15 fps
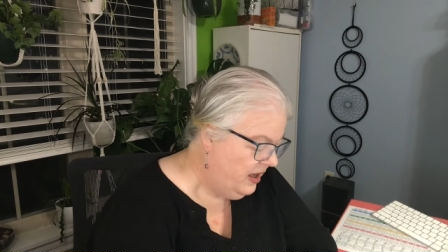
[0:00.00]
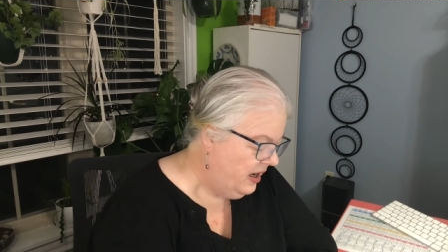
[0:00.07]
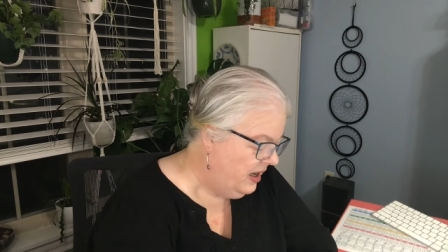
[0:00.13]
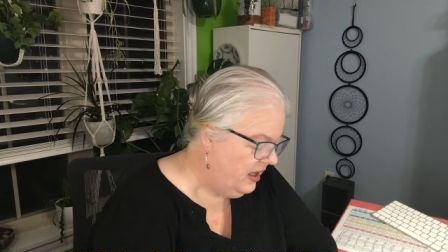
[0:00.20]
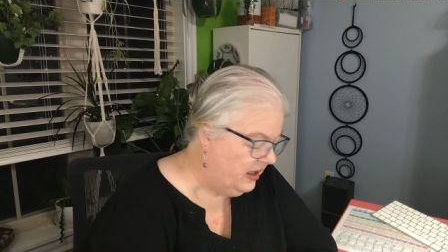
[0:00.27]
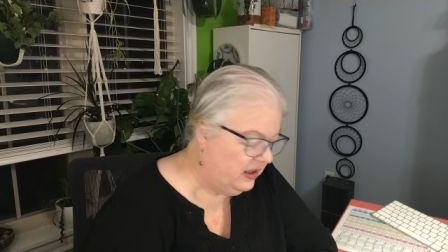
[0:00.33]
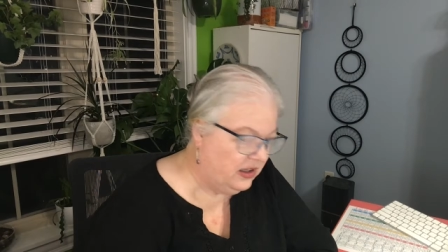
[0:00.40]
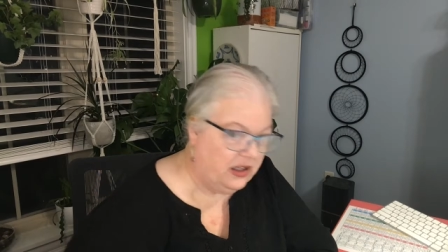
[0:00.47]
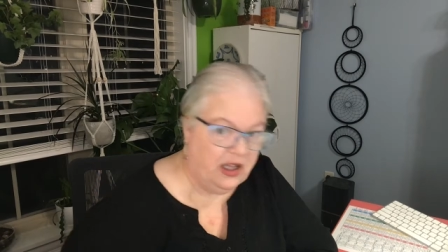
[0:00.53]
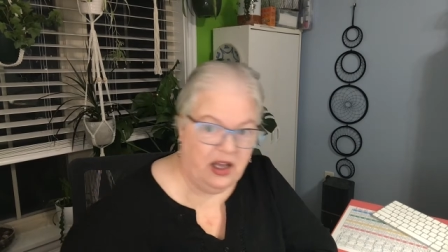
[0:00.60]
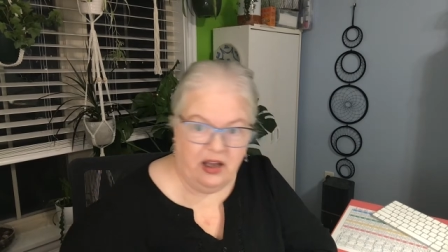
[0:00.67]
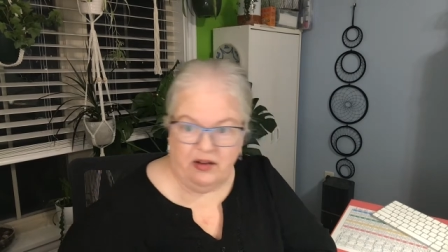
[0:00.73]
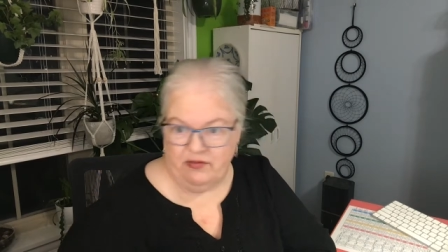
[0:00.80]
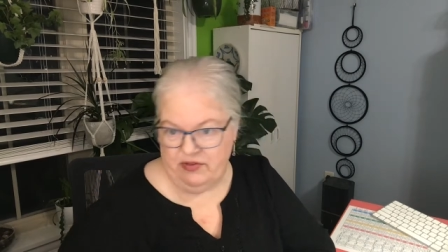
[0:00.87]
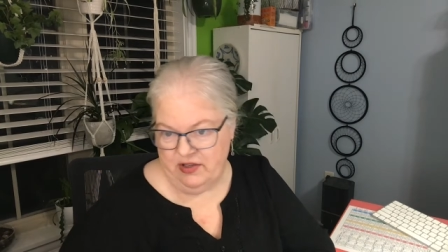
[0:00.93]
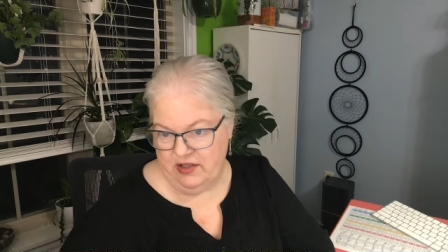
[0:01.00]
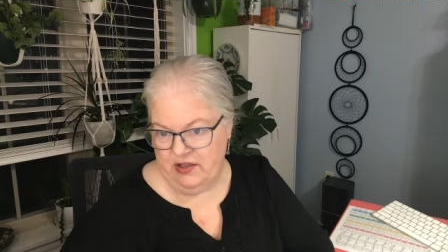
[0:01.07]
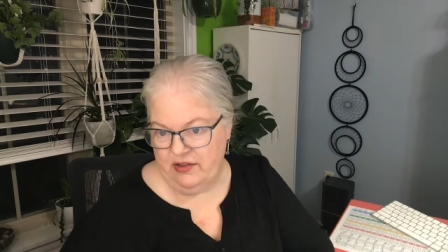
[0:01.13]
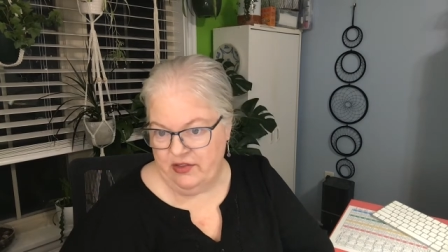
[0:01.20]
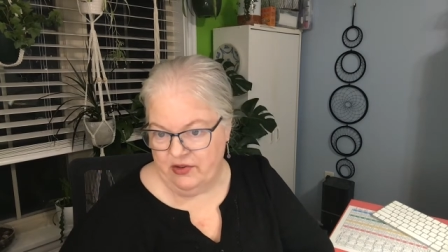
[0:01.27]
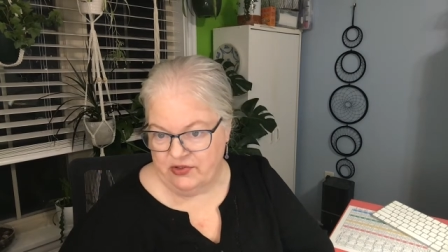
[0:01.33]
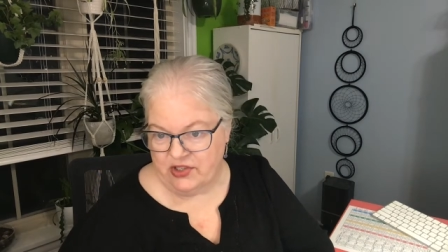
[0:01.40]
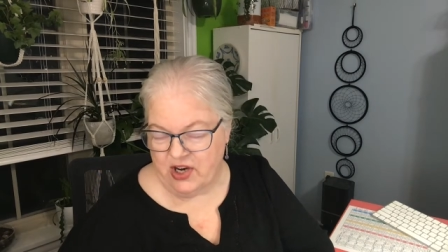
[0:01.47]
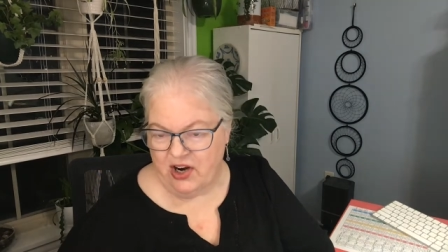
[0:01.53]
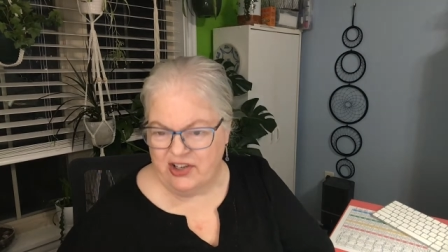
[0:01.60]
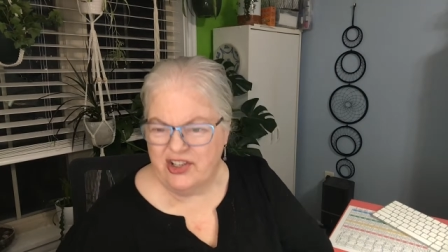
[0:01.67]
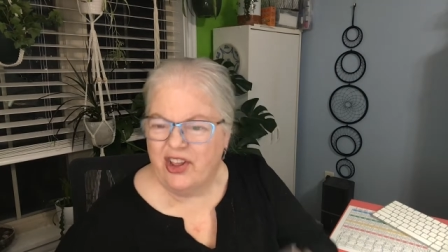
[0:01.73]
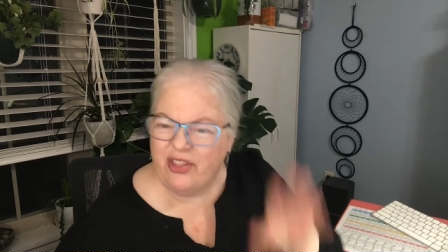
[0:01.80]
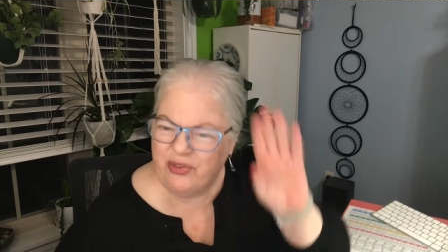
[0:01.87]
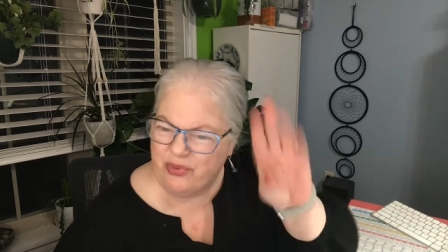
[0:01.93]
I love those
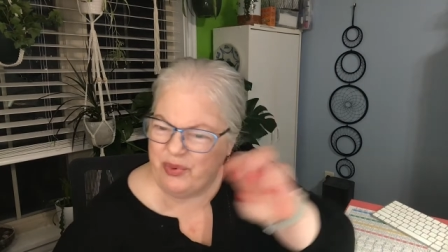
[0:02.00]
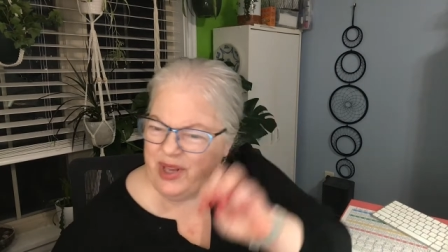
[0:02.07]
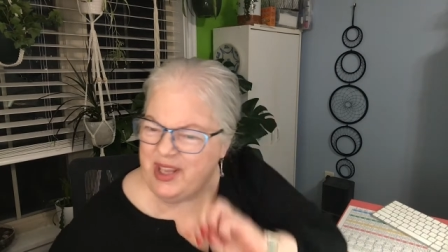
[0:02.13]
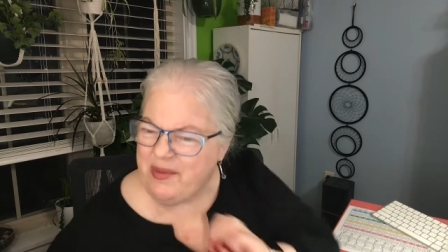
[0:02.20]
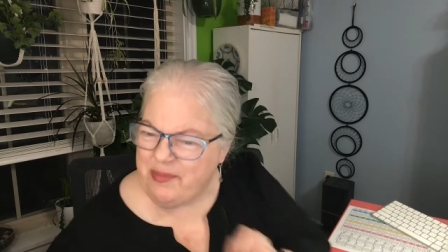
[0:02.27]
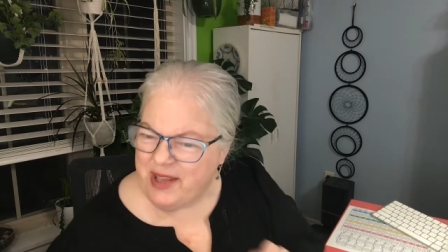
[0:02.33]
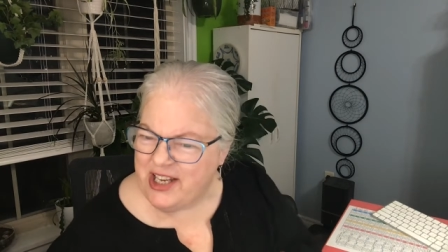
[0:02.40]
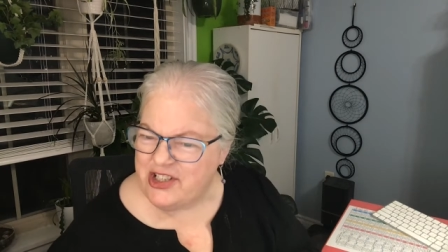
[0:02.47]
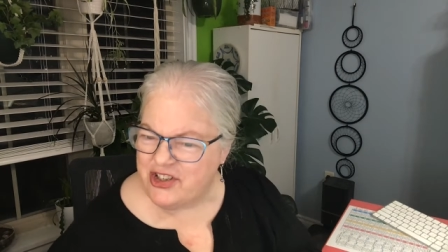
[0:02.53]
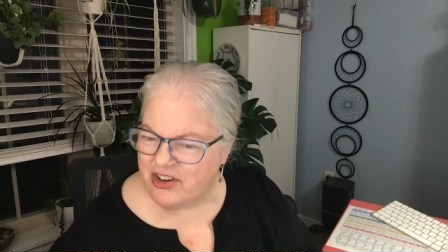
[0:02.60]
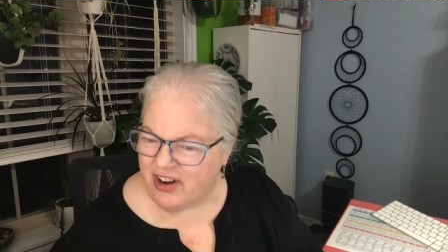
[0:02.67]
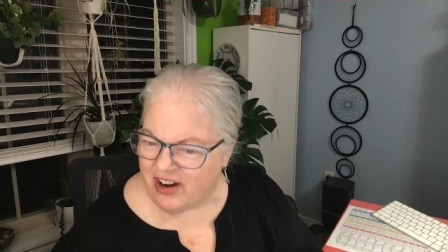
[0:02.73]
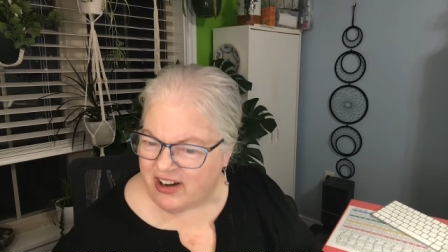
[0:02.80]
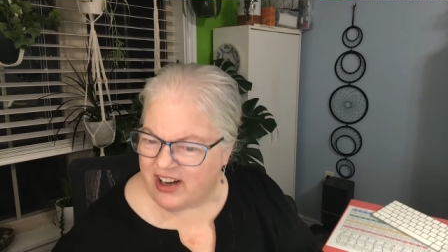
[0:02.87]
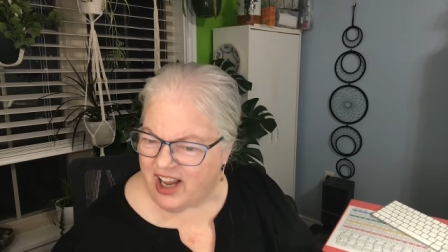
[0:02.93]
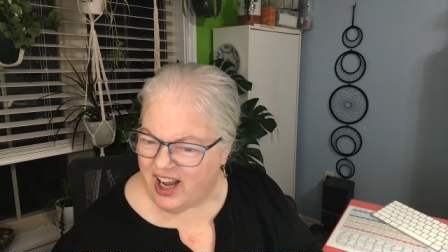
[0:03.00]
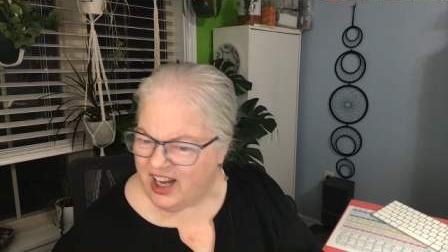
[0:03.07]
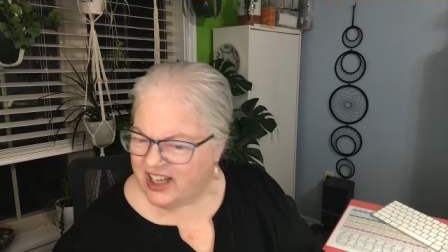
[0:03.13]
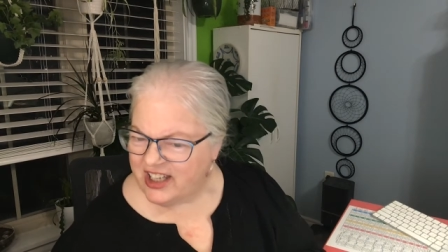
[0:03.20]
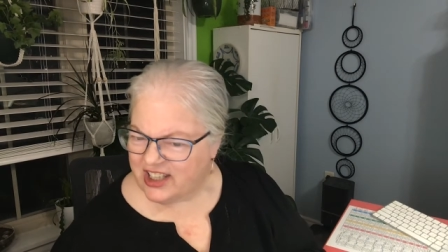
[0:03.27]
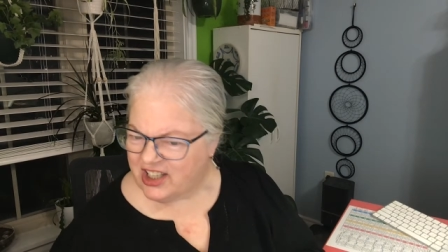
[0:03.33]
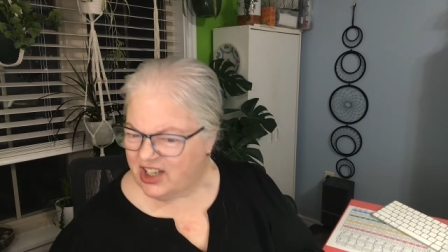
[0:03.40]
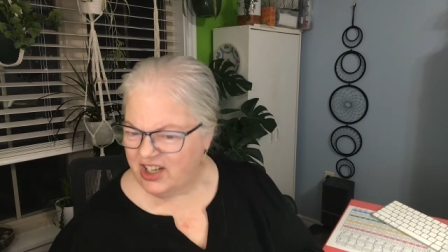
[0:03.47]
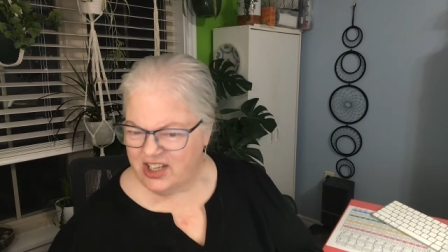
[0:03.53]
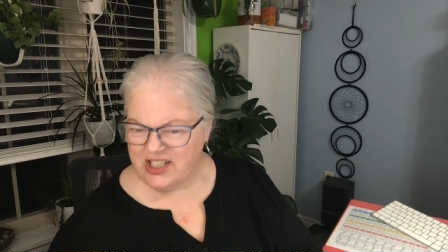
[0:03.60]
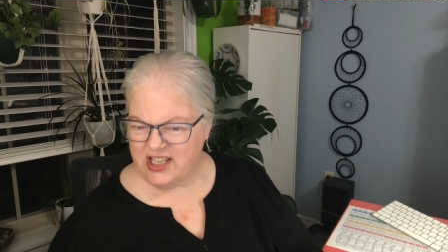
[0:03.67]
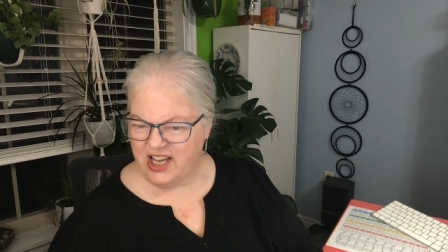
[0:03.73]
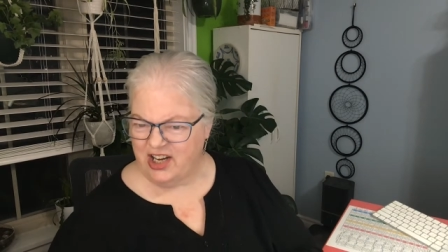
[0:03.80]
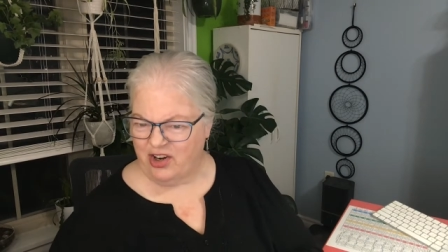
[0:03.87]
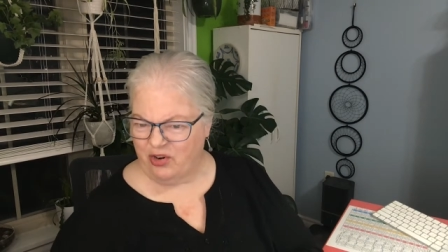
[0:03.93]
cards. Three major arcana
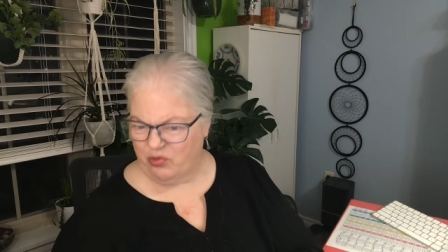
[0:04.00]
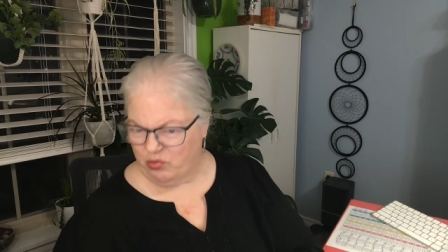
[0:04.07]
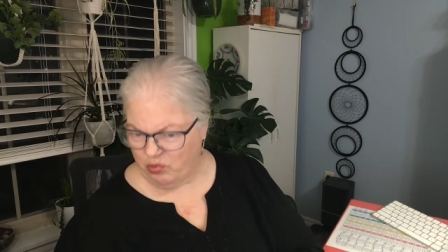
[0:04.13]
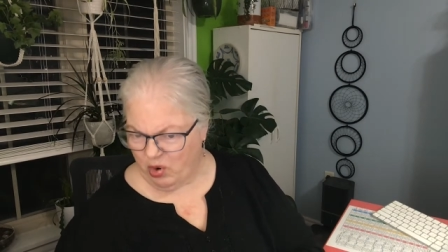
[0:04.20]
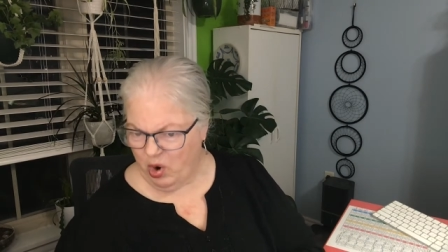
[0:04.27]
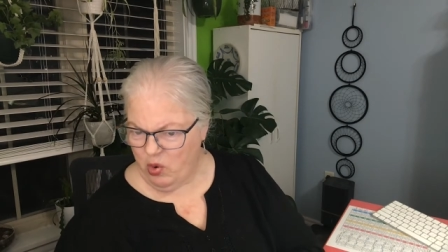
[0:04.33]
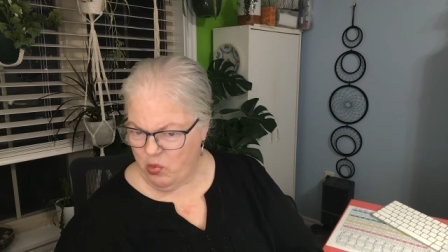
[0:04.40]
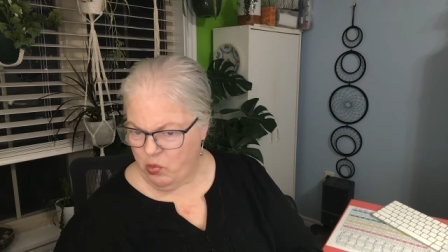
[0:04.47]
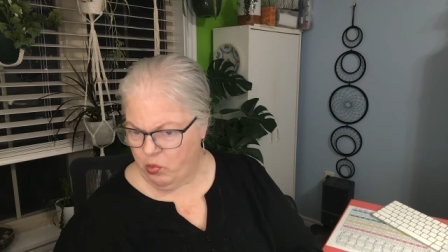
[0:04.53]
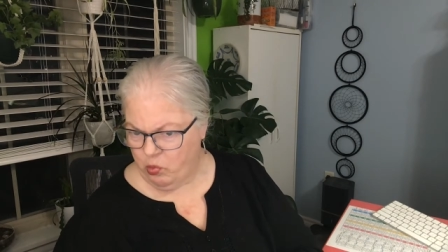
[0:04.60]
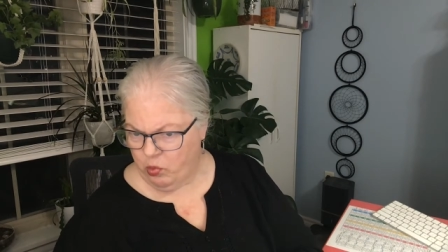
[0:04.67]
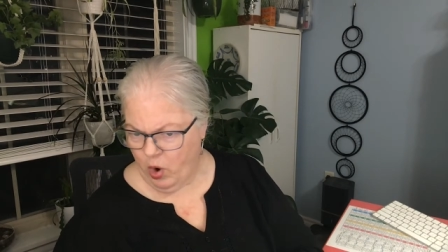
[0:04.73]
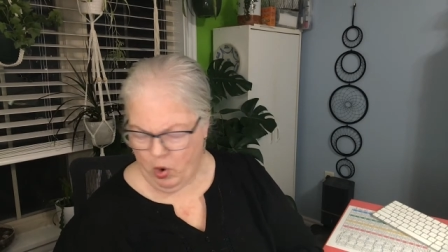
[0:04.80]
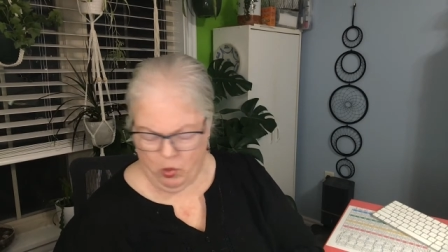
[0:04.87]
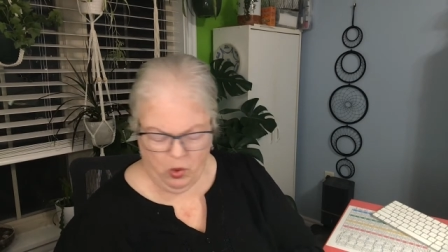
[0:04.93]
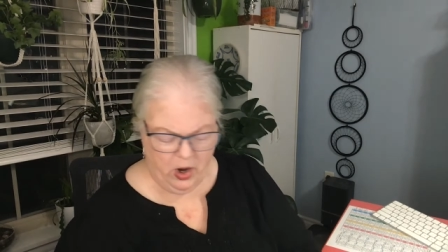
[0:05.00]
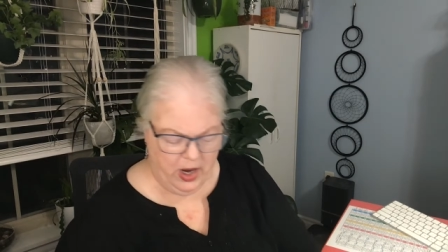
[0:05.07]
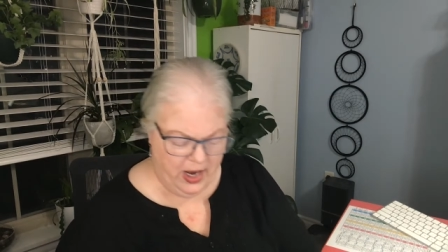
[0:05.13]
cards in a row. Whoa.